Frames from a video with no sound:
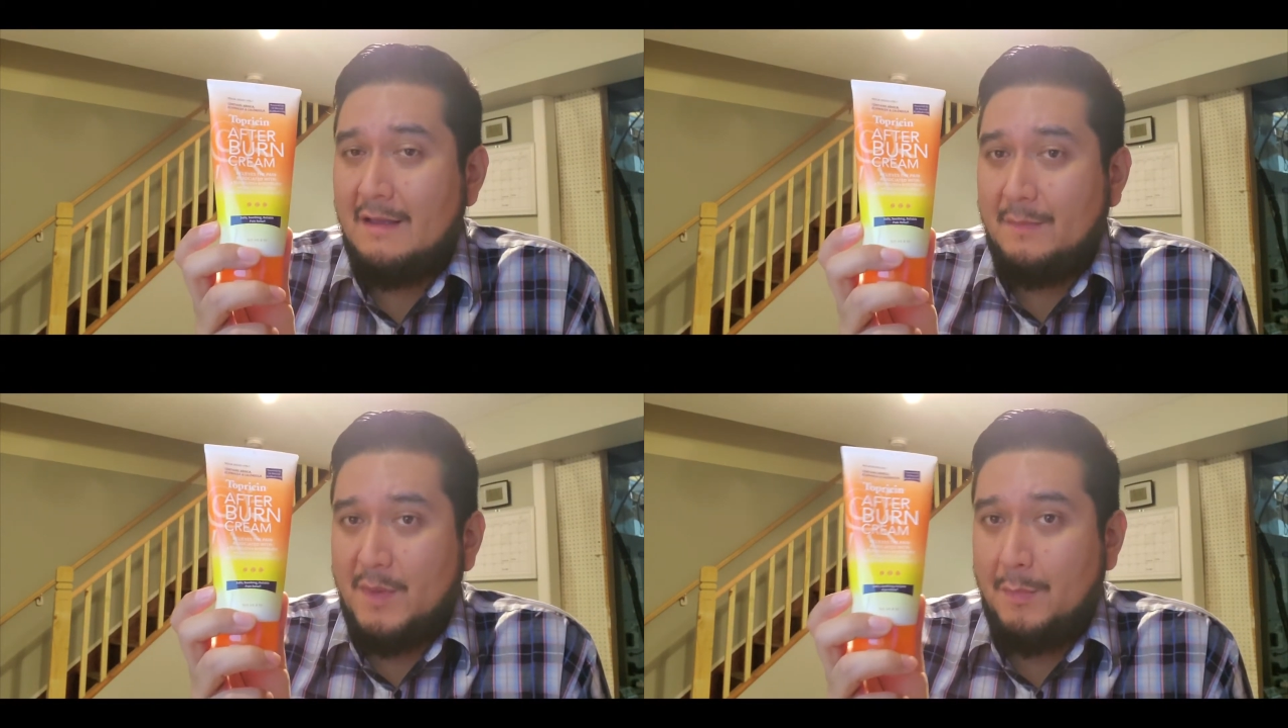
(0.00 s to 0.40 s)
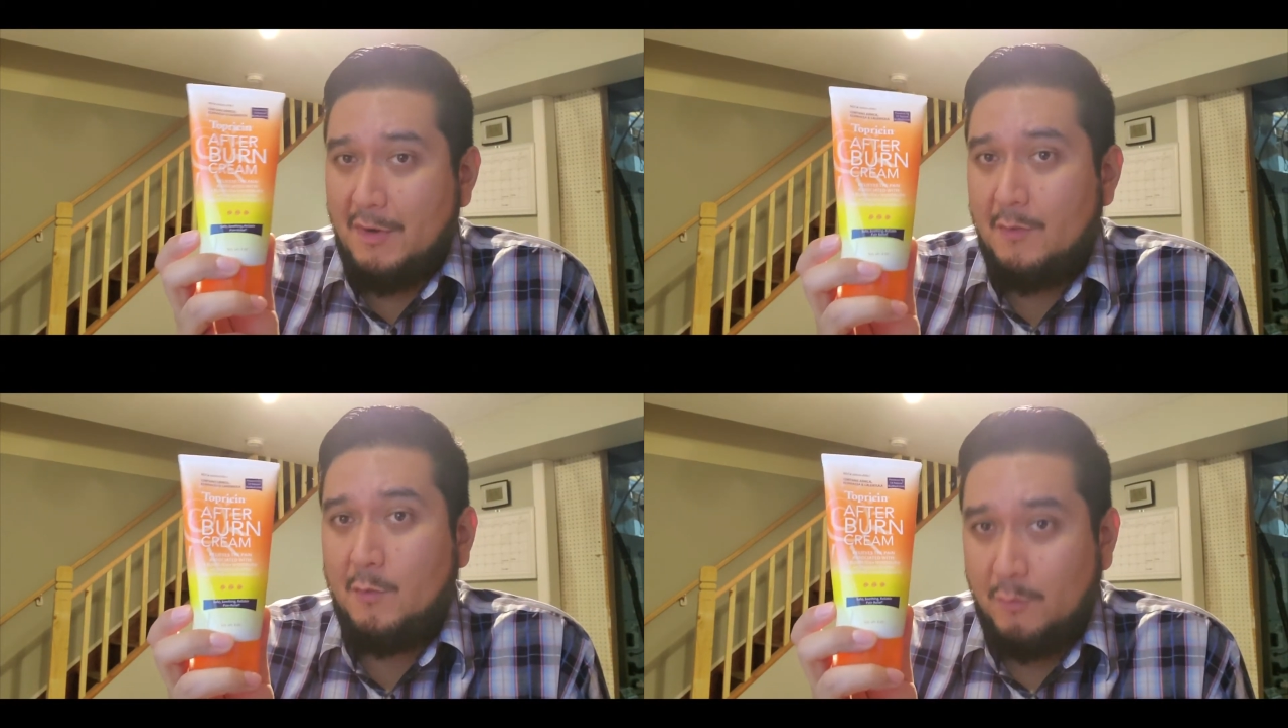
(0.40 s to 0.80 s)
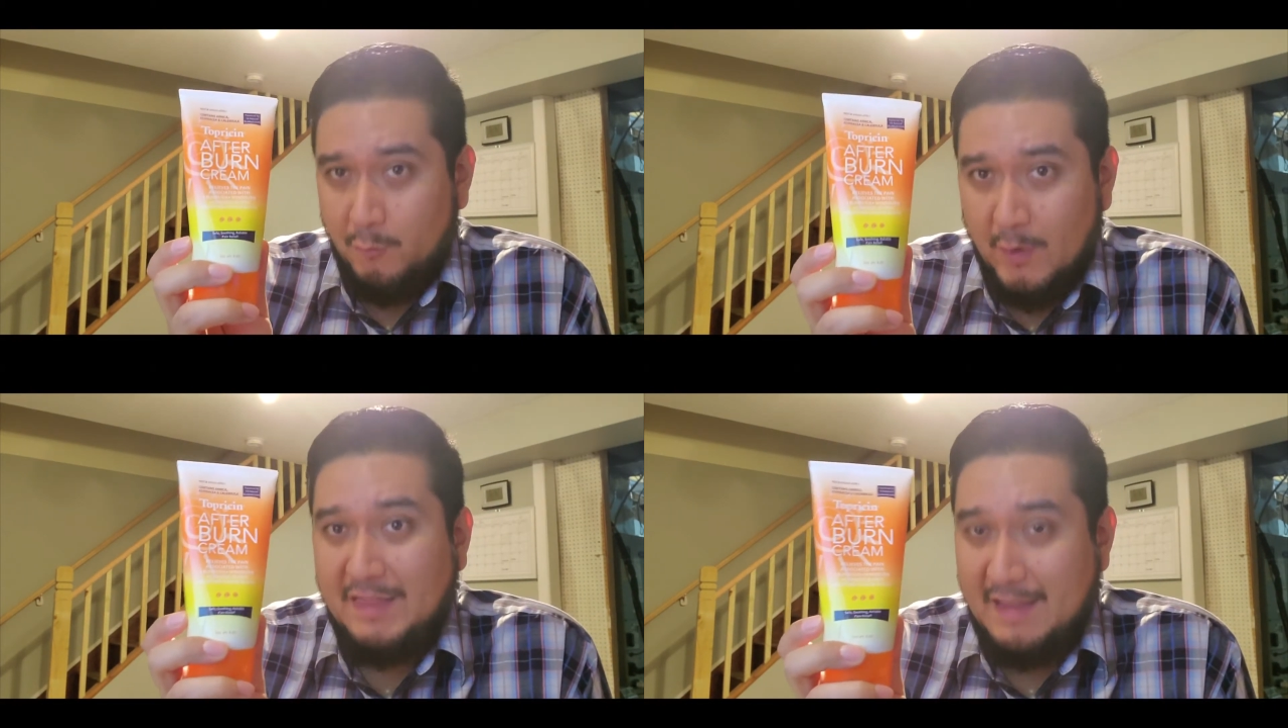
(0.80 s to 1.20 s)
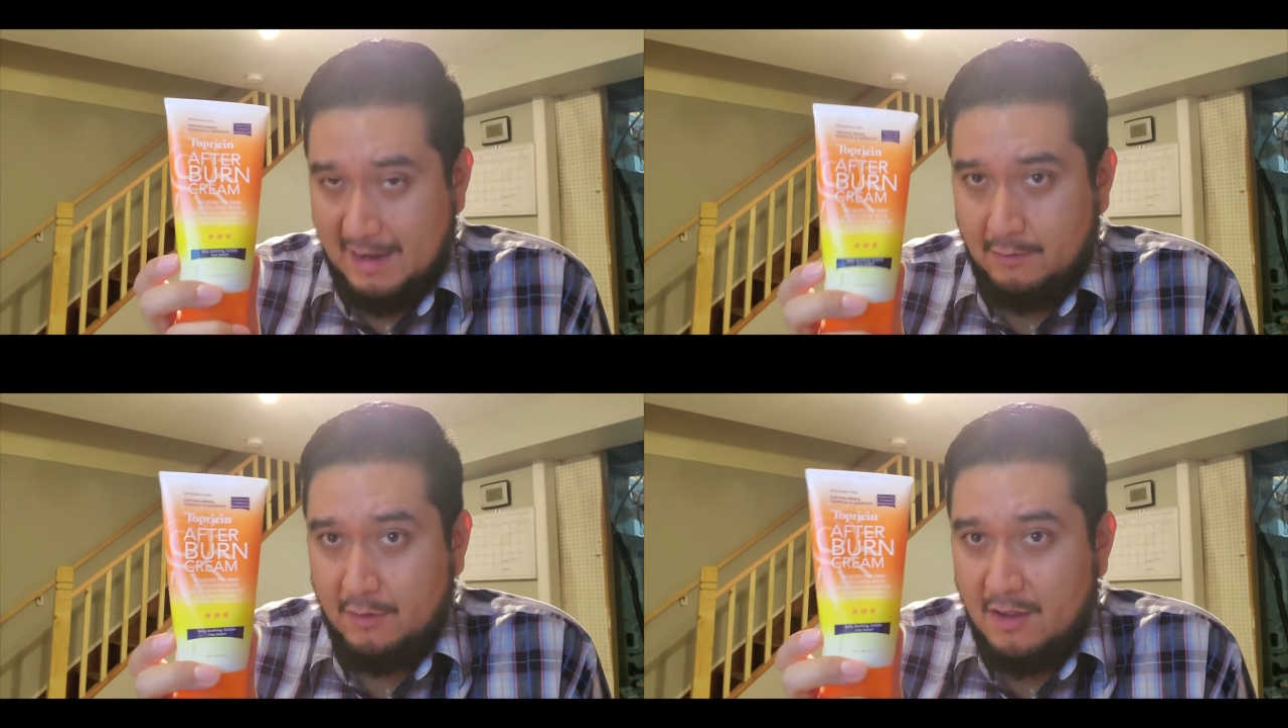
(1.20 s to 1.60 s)
the burn went
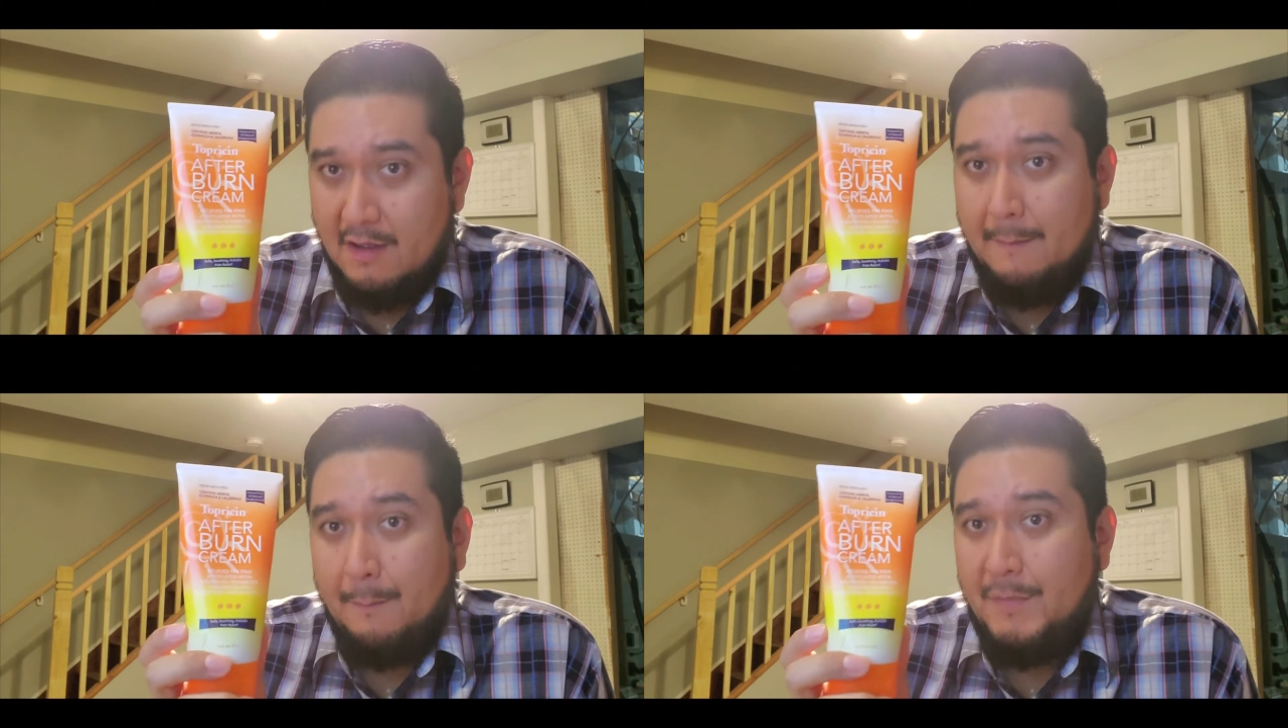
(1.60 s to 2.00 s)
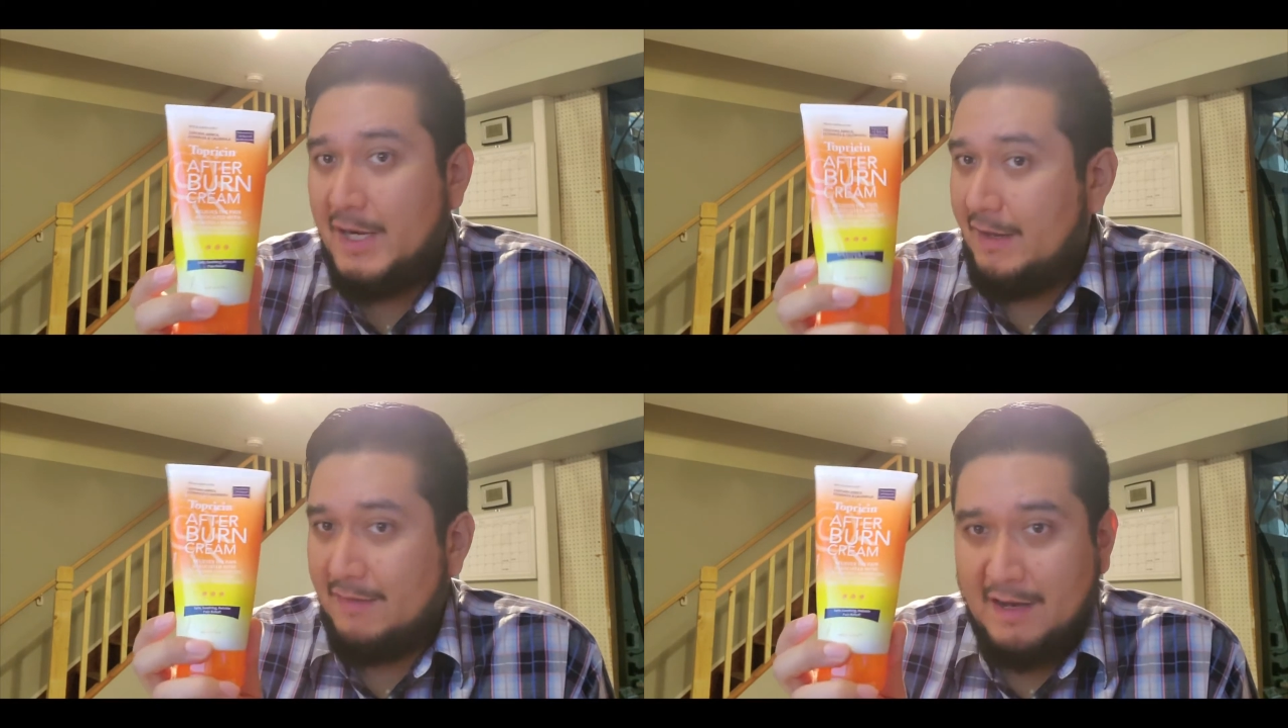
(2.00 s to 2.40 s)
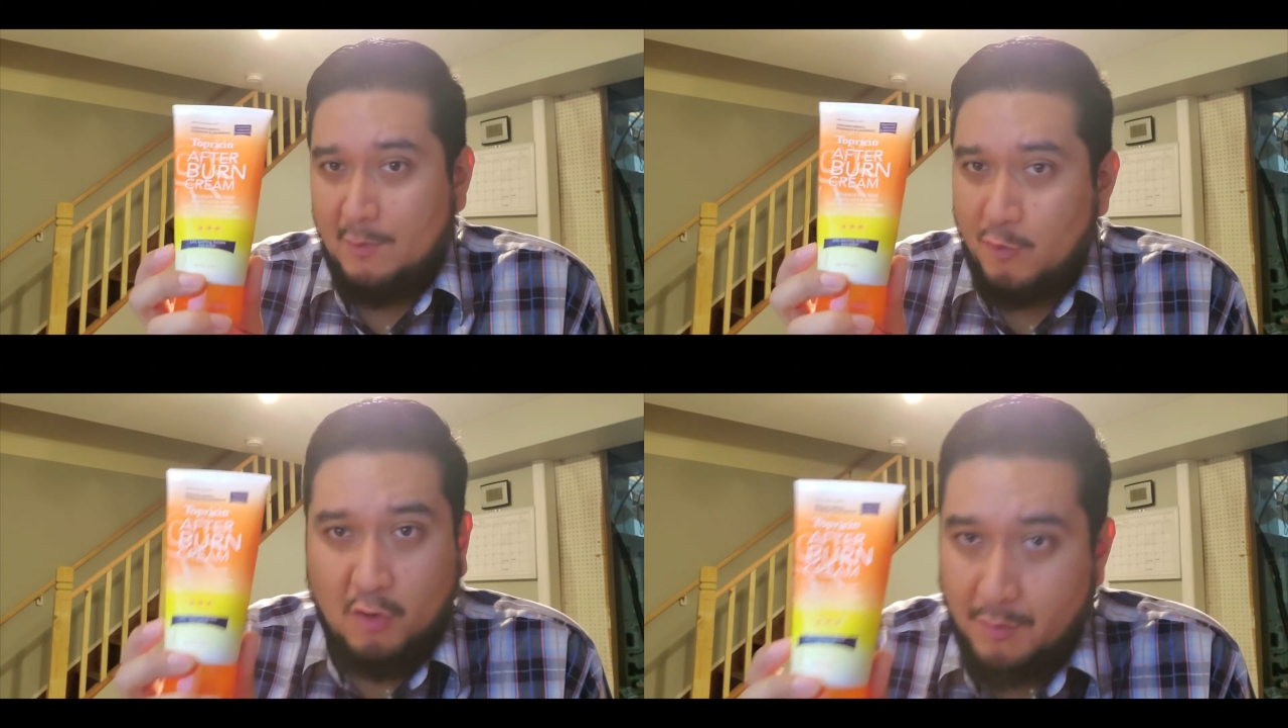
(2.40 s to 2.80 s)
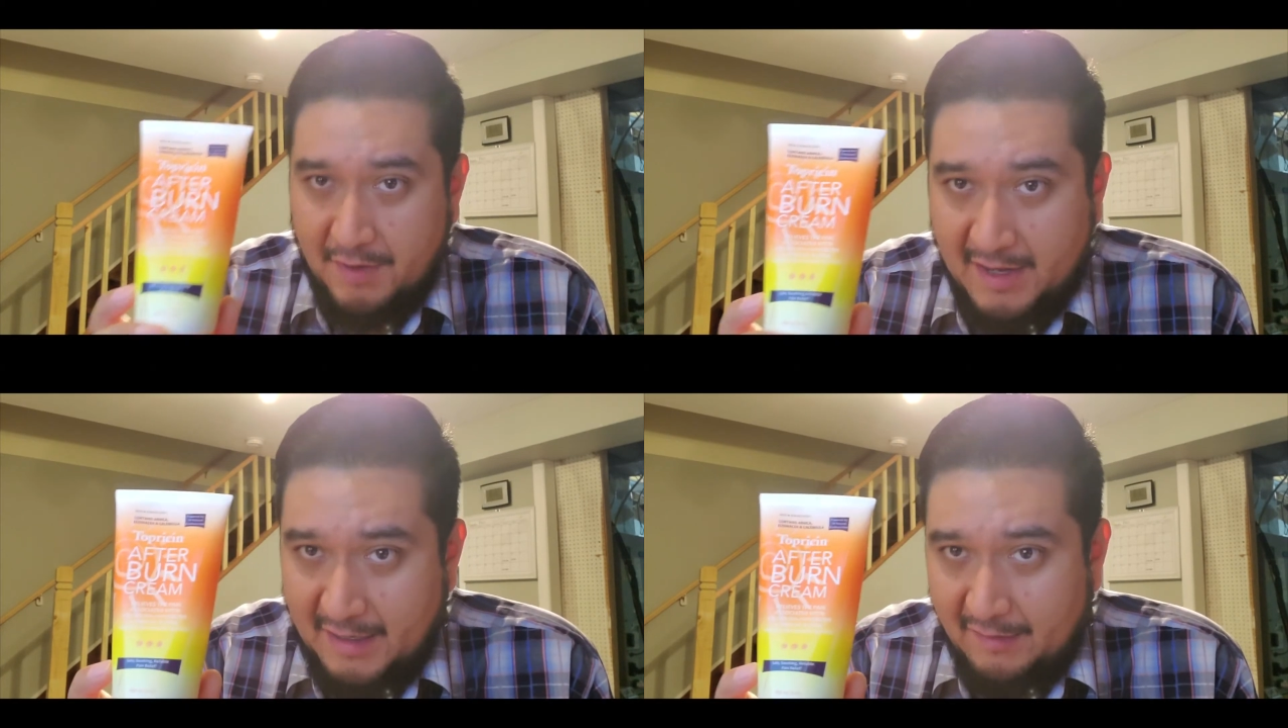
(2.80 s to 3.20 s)
down, but it's not gonna work
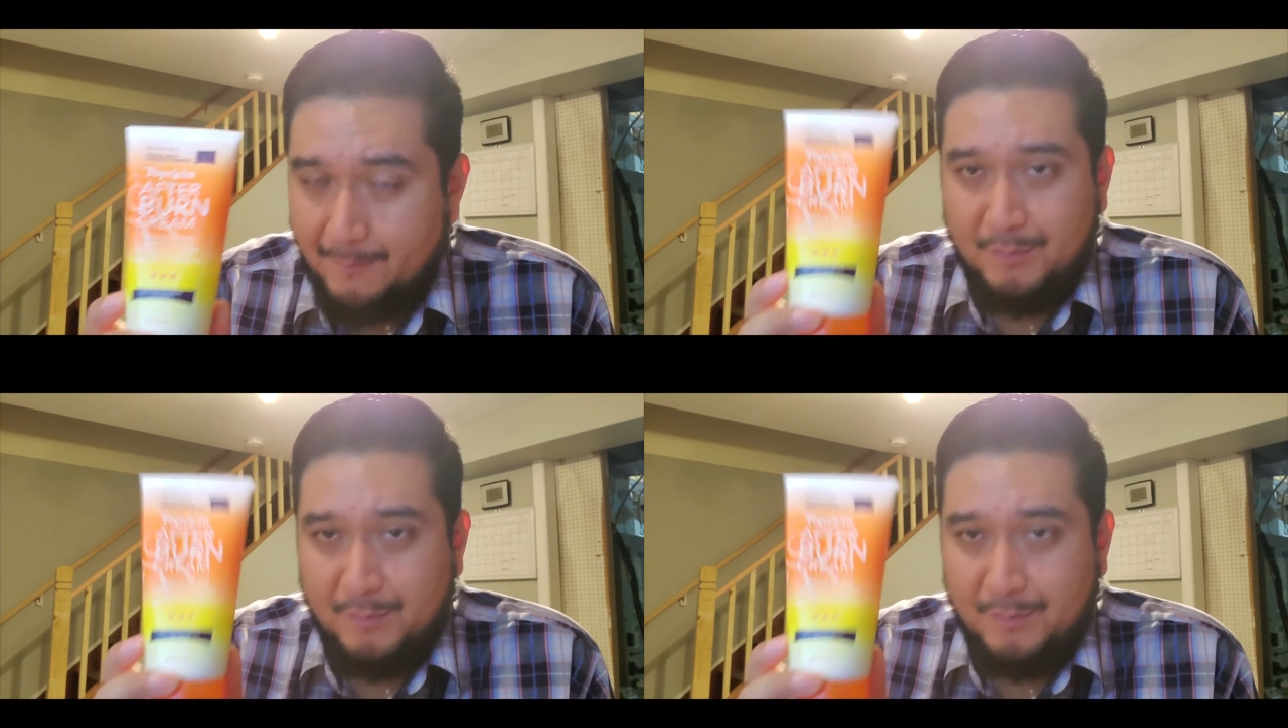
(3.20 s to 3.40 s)
overnight.